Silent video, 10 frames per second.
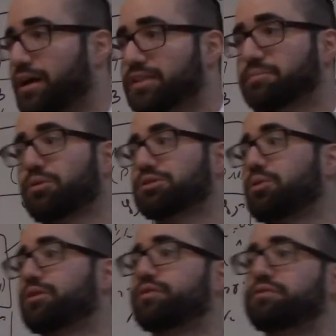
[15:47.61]
as opposed to
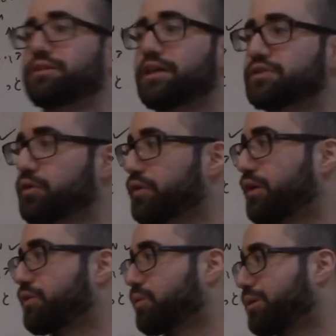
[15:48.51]
only 50 days for the
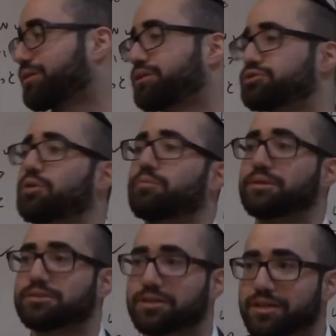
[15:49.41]
other worker and drone
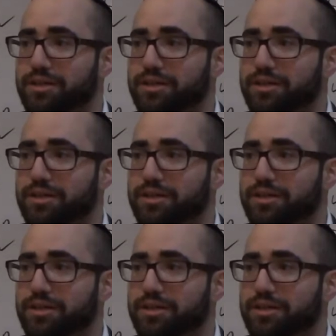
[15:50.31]
bees.